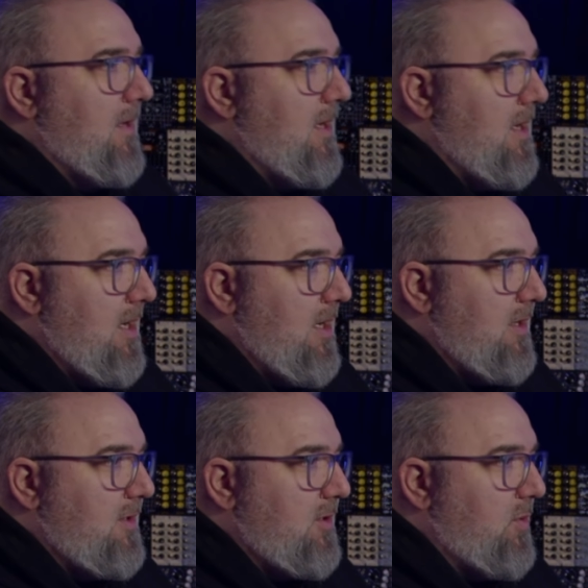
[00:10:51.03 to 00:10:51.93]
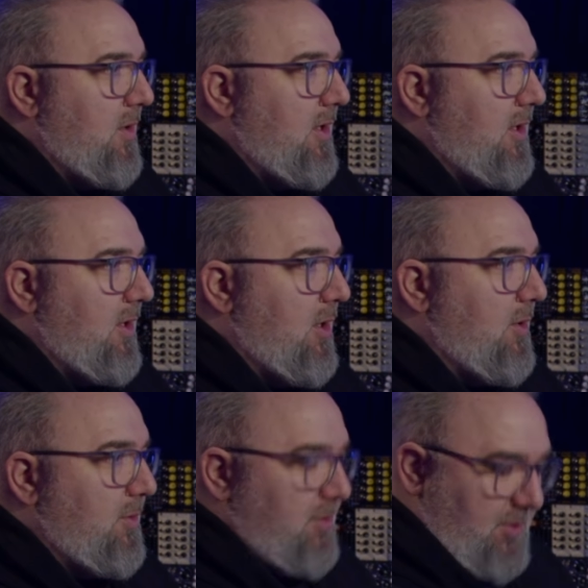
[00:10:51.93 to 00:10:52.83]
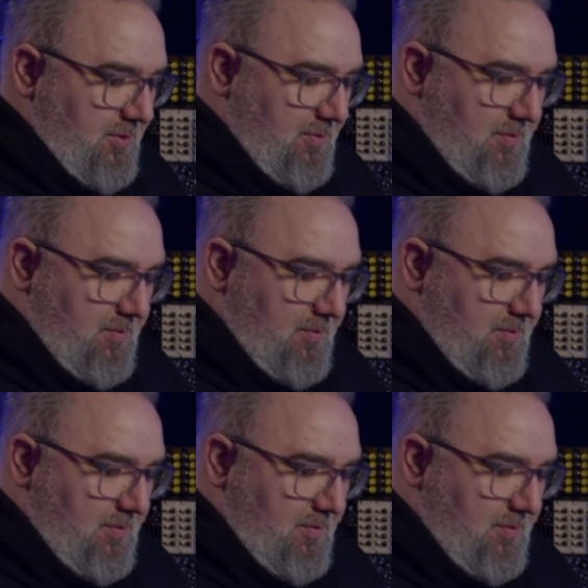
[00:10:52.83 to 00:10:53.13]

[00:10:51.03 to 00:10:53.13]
And this is where it goes.